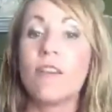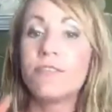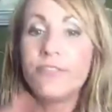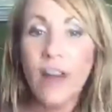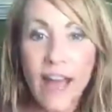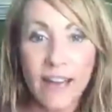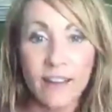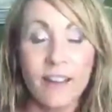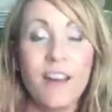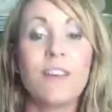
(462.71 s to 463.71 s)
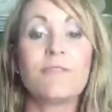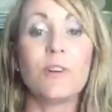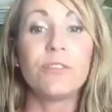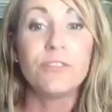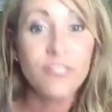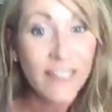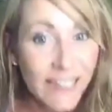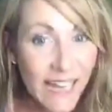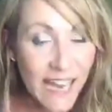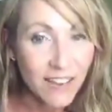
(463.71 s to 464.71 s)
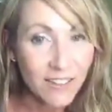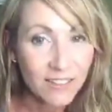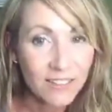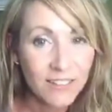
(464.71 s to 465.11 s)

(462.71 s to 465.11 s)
Fun, fulfilling,